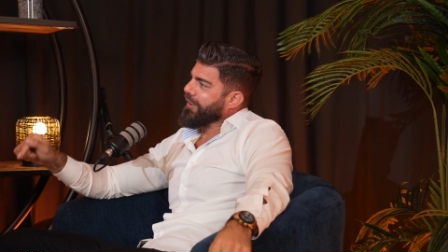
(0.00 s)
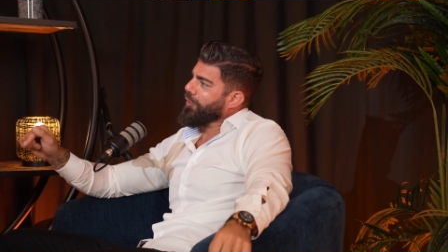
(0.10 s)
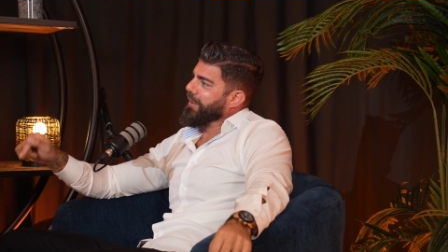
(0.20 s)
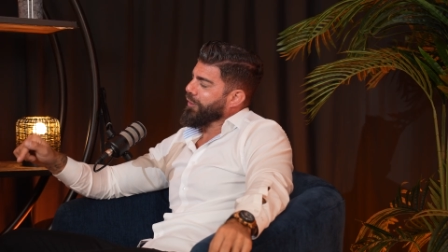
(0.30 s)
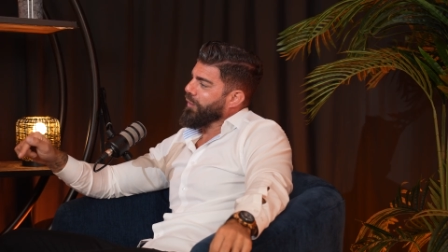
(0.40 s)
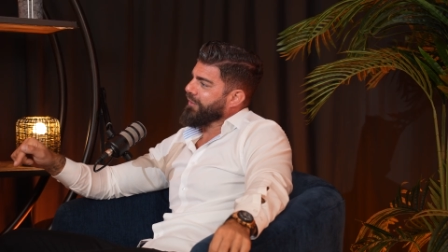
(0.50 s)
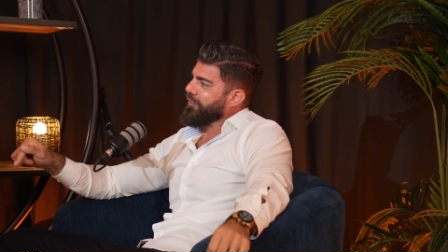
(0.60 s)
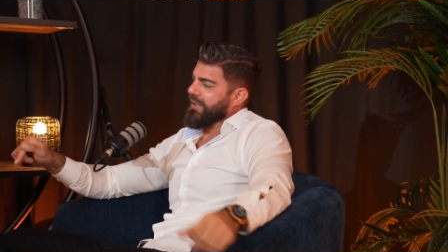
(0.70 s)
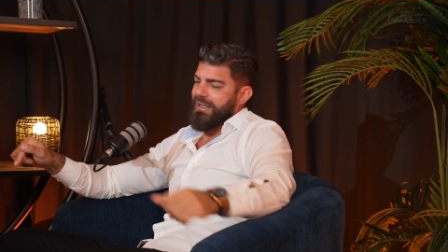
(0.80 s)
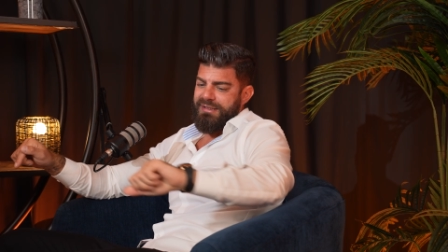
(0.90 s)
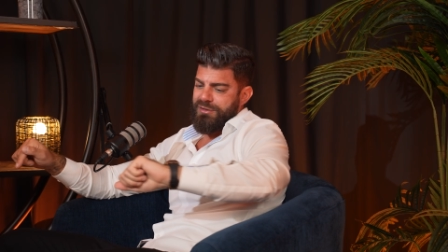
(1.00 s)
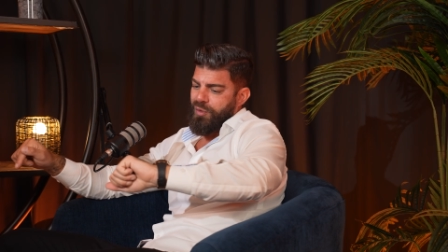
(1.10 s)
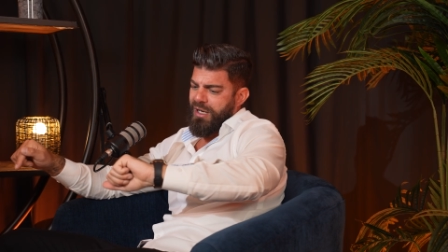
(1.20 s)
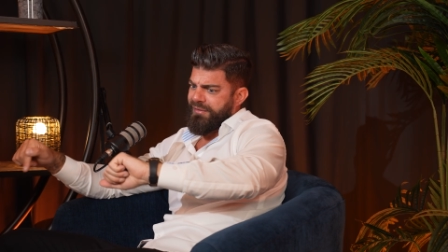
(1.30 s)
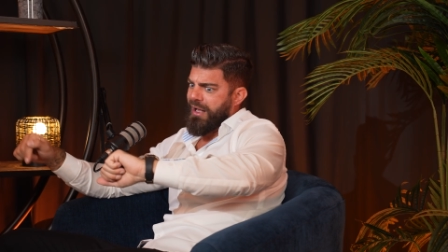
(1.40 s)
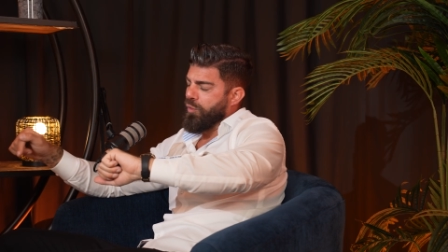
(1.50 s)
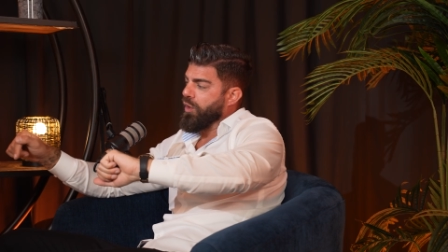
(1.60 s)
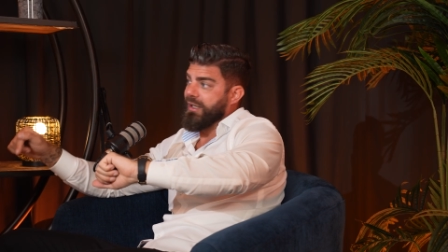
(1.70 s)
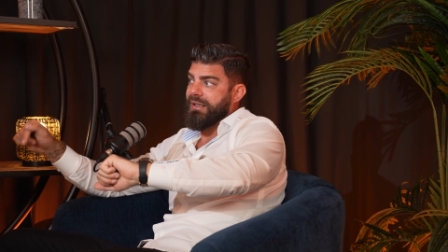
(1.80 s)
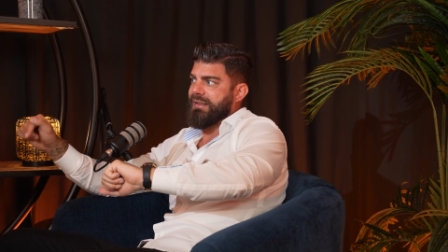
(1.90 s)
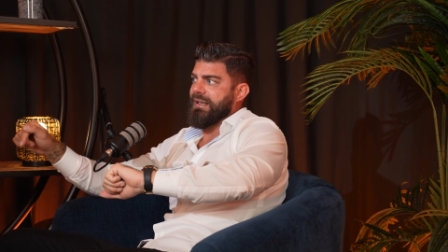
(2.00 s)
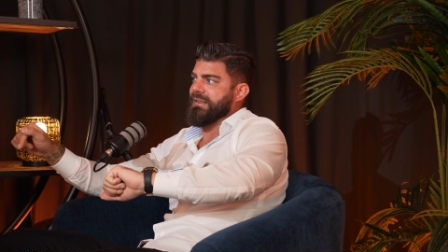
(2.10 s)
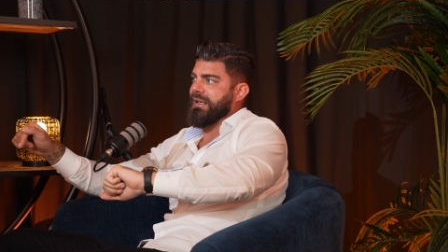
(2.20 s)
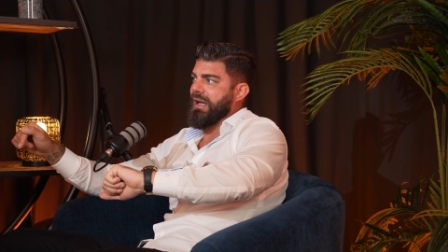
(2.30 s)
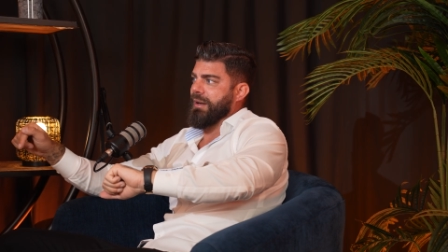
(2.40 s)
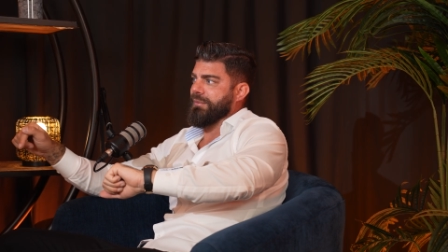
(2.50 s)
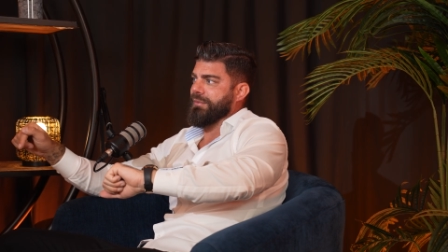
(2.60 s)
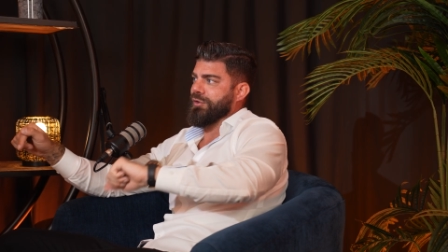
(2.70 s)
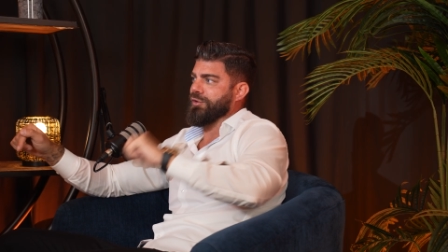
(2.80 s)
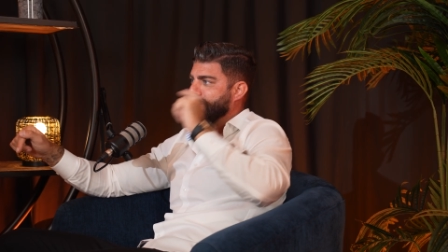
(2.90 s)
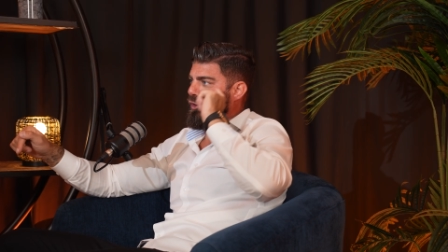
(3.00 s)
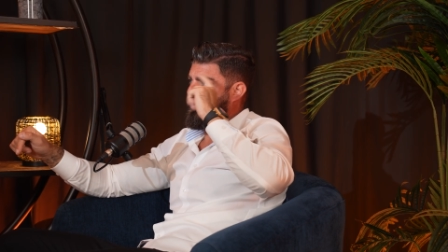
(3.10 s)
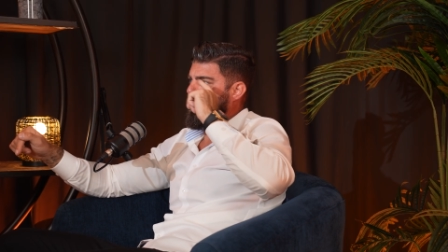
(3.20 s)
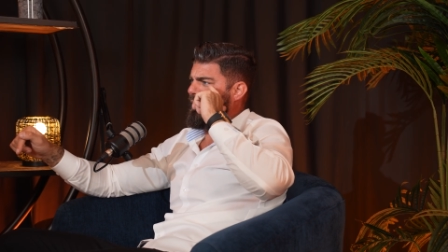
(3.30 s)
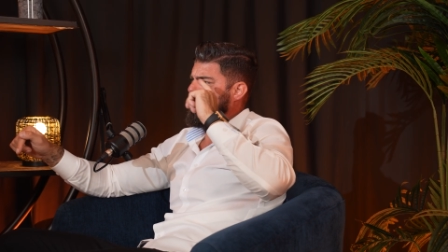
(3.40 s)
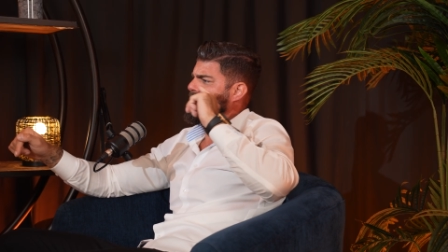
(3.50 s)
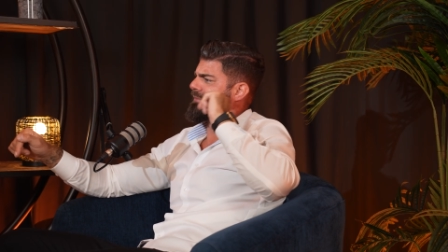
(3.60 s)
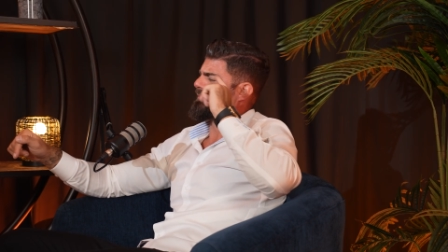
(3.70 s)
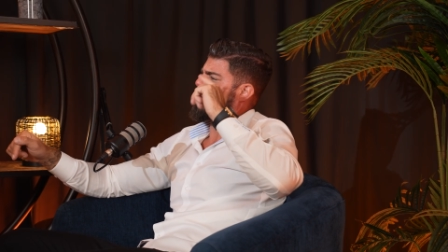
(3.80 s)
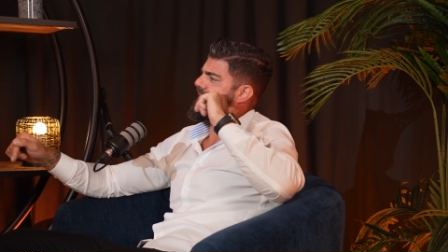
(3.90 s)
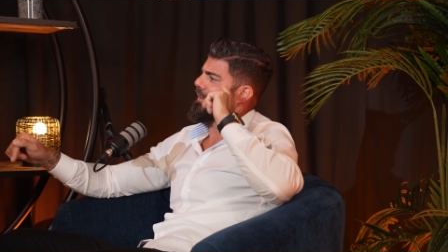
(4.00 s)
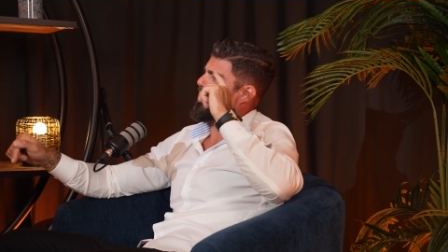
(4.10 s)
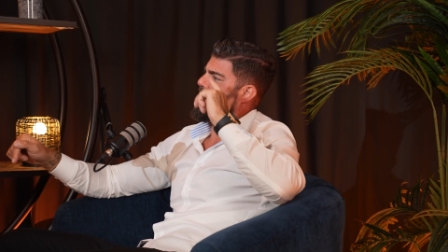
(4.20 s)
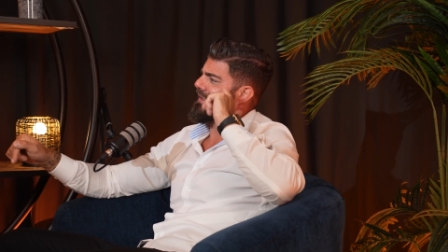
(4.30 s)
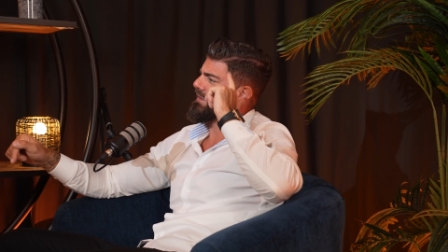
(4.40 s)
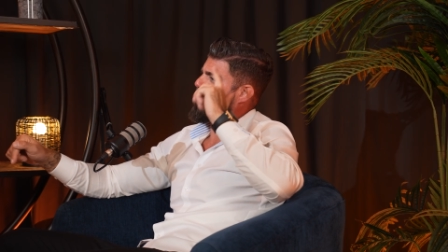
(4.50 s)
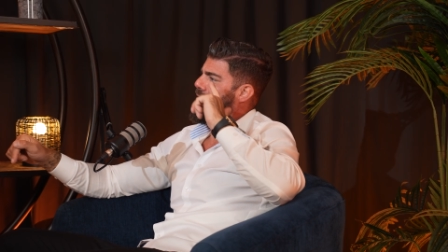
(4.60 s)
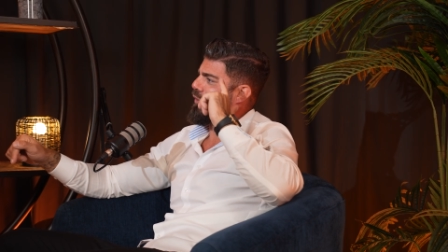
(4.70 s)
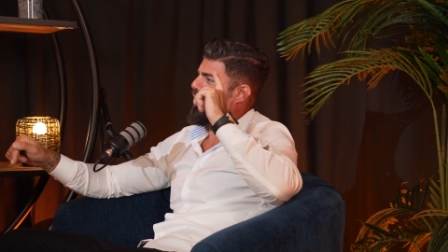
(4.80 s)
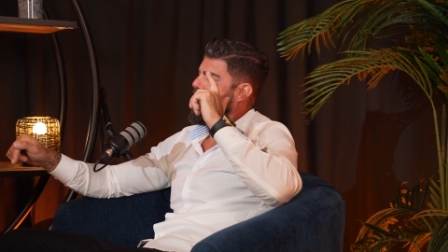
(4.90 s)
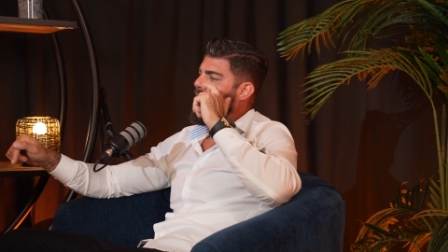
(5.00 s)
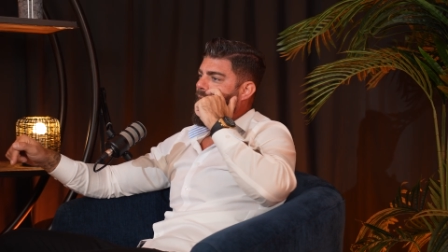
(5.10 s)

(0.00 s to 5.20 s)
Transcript: at home and you wait for it and it's 12 and 1 and it doesn't come, you start to wonder, is something wrong?